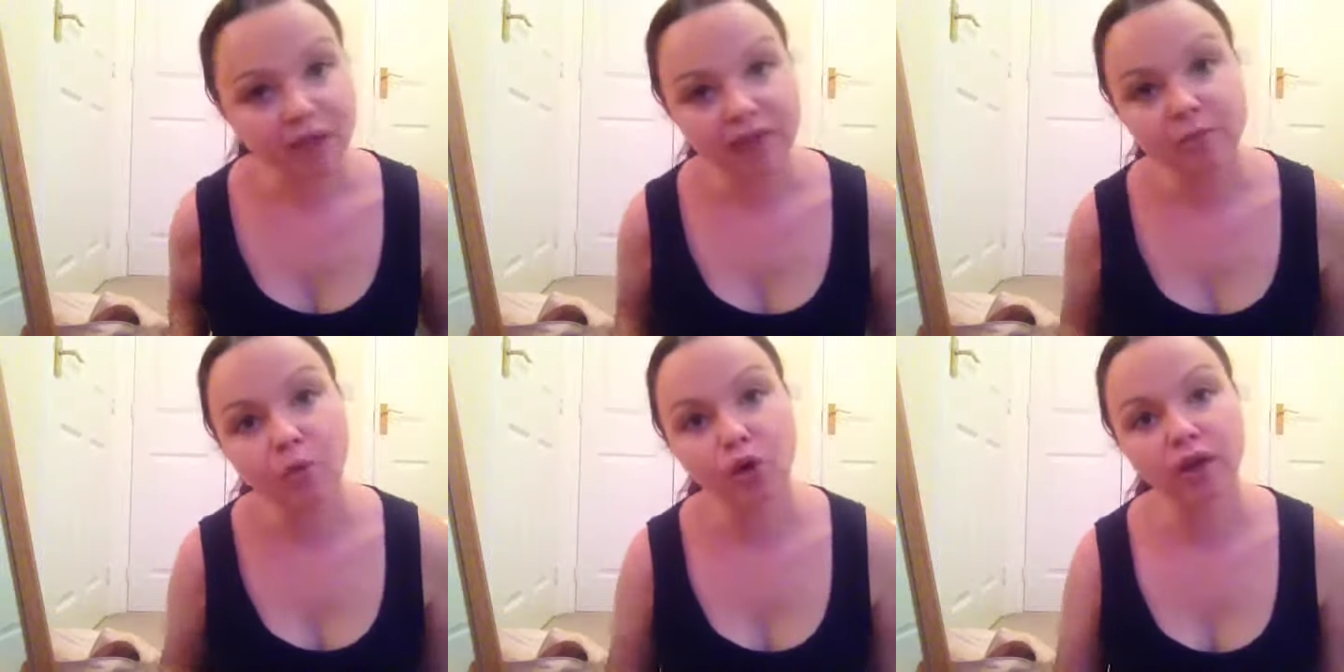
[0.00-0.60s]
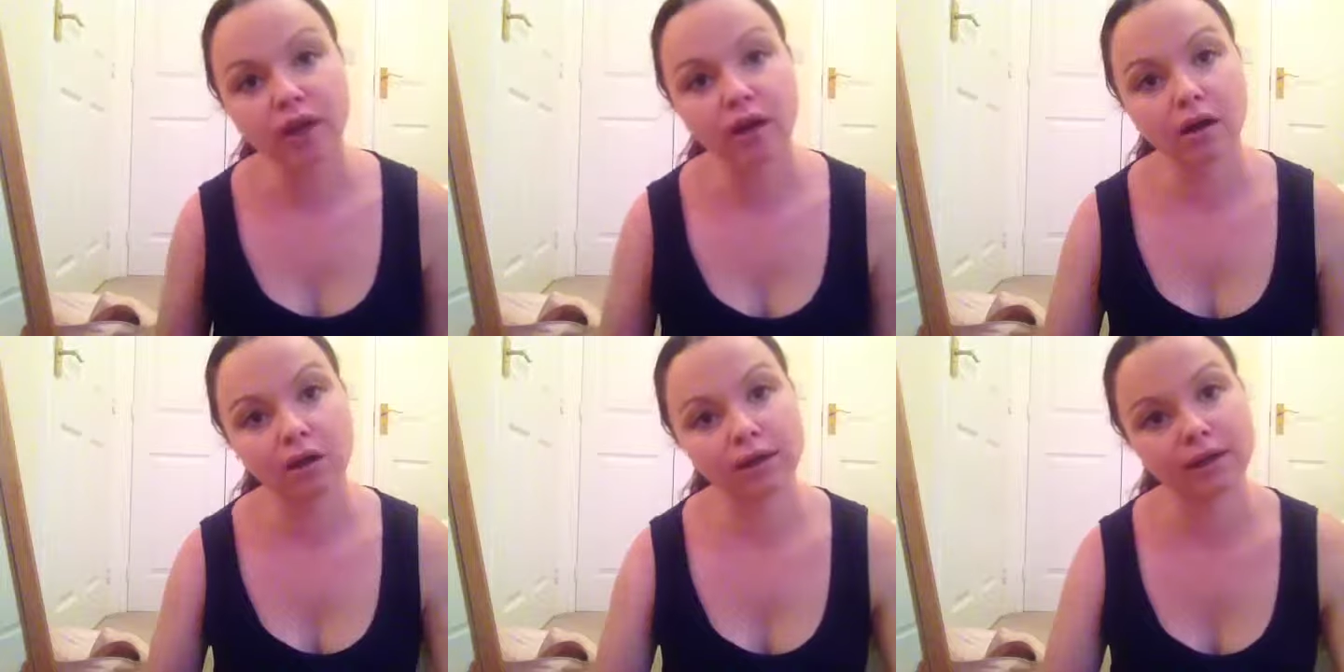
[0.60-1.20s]
the more that
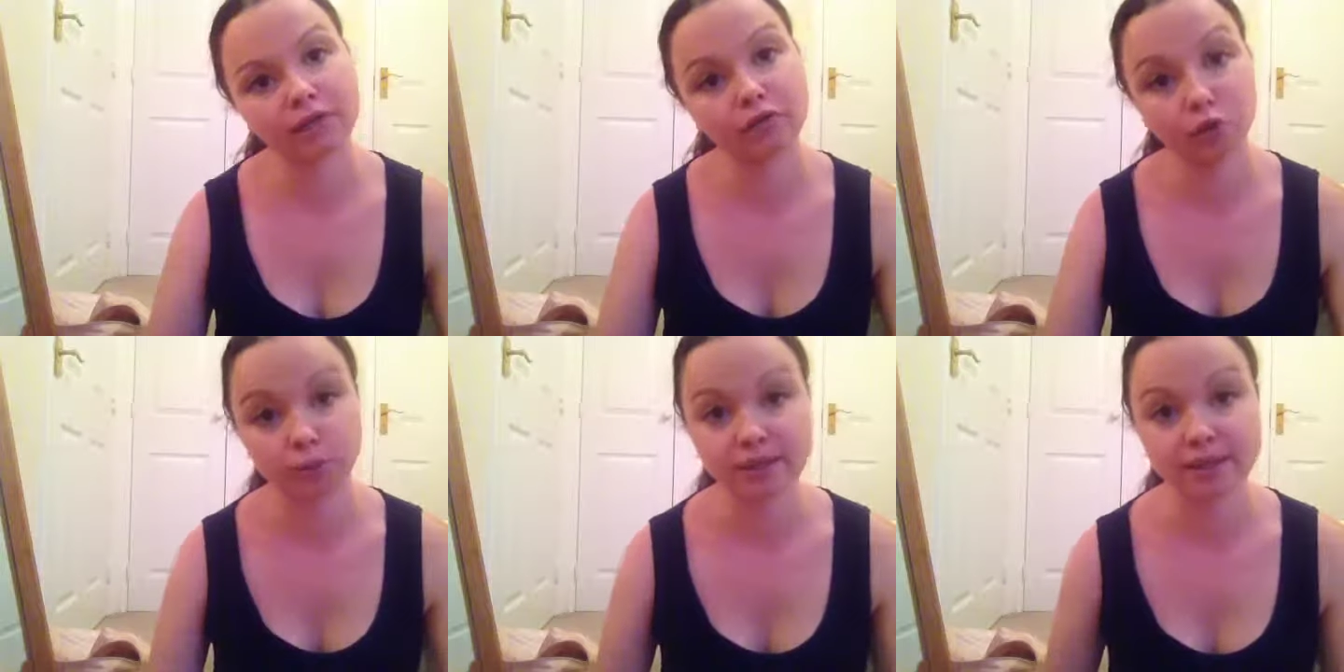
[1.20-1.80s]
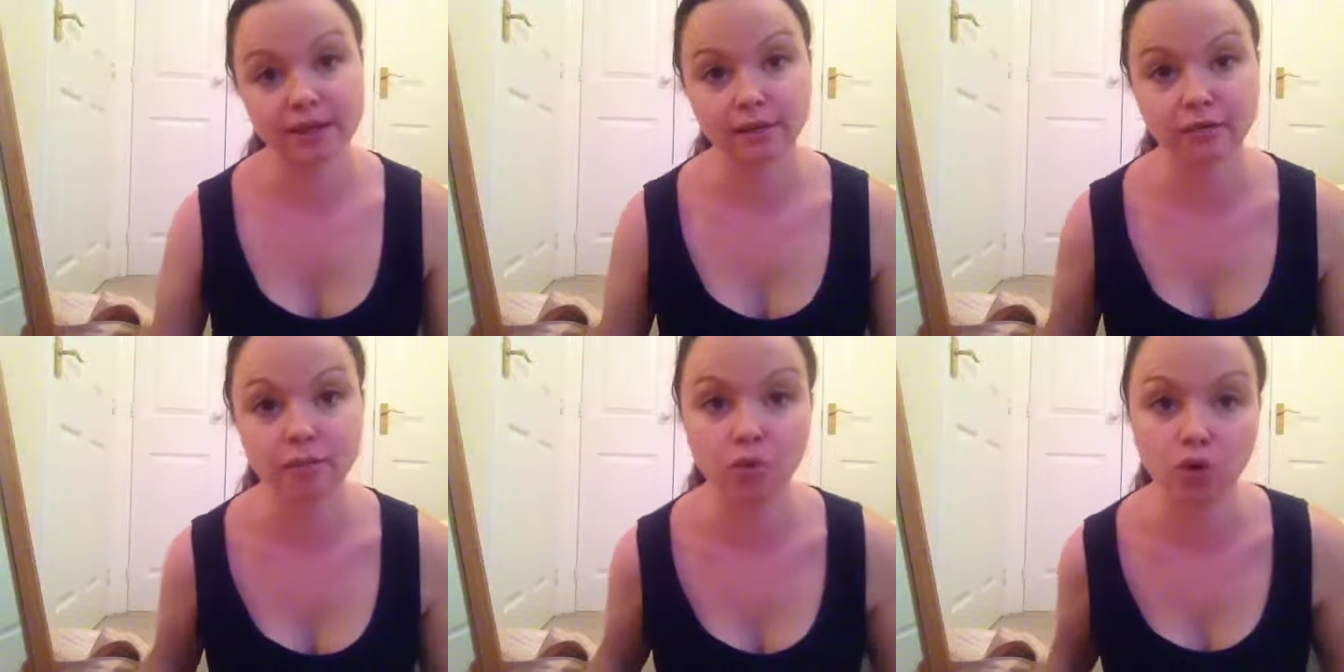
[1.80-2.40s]
I inform myself,
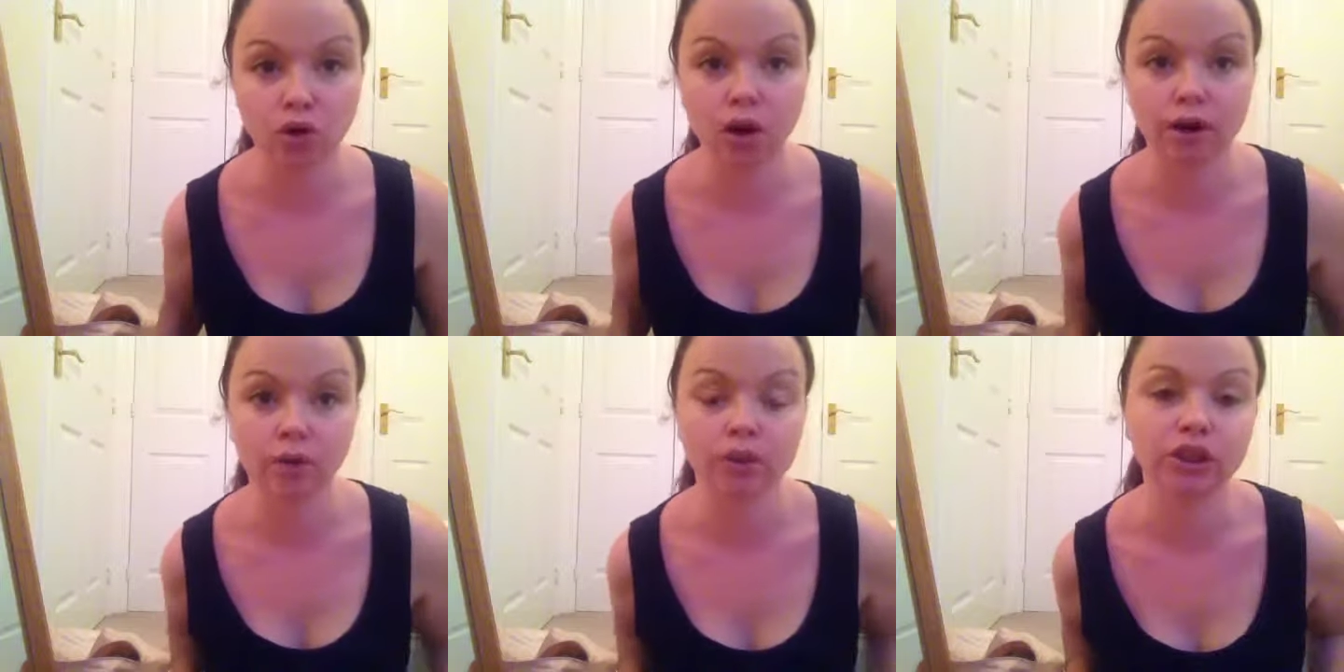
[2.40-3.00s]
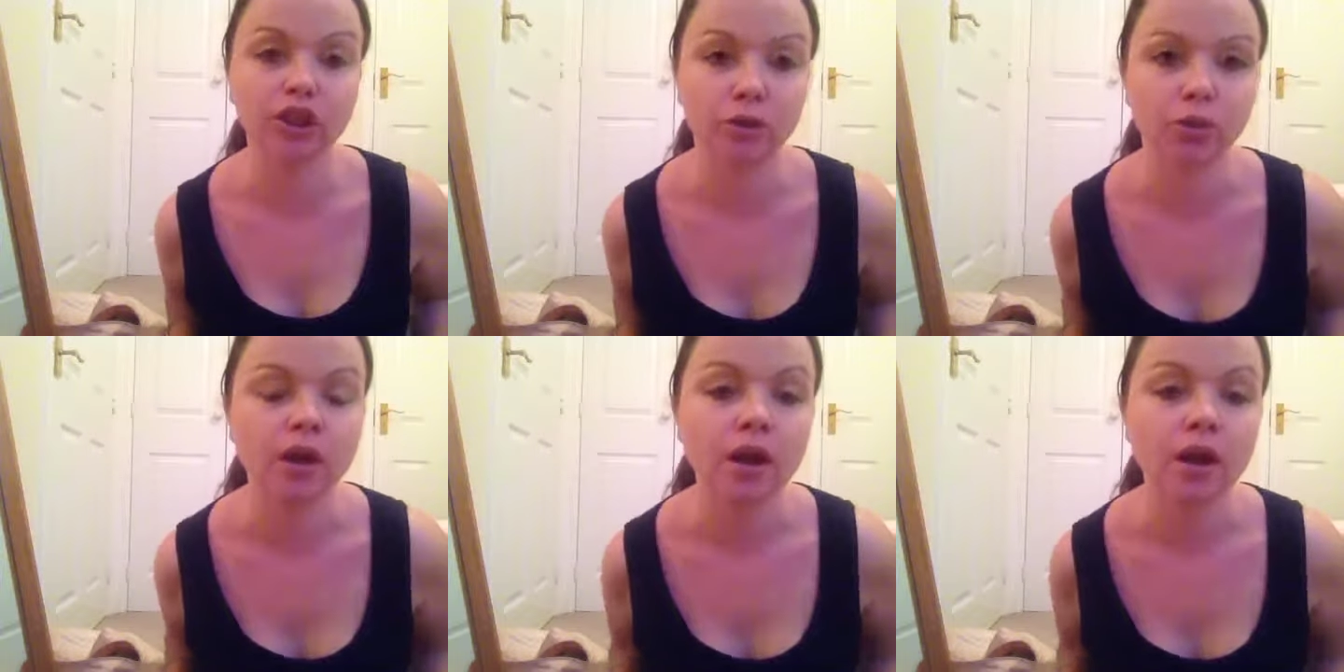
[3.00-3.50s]
the more I will know,